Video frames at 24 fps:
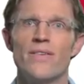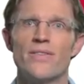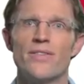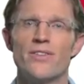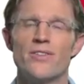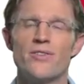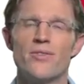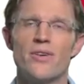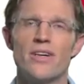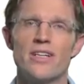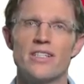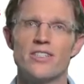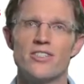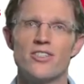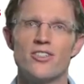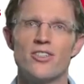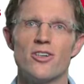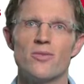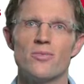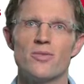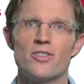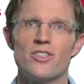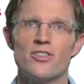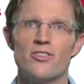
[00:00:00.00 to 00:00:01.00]
try and
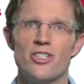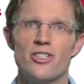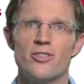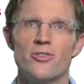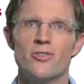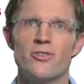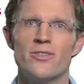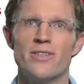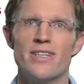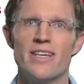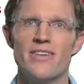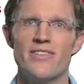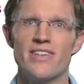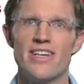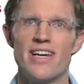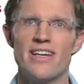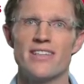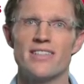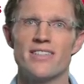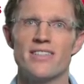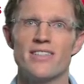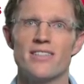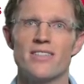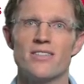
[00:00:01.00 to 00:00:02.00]
stop children having
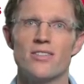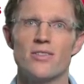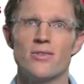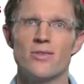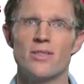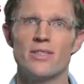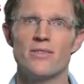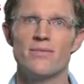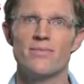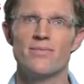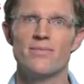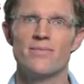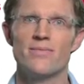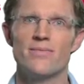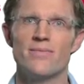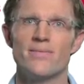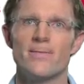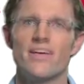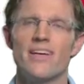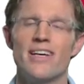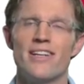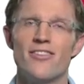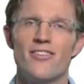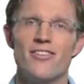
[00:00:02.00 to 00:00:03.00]
access to it?
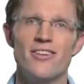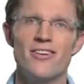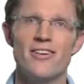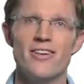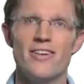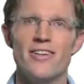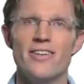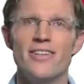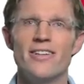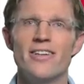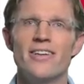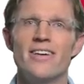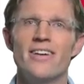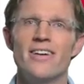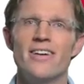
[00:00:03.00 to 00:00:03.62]
And third,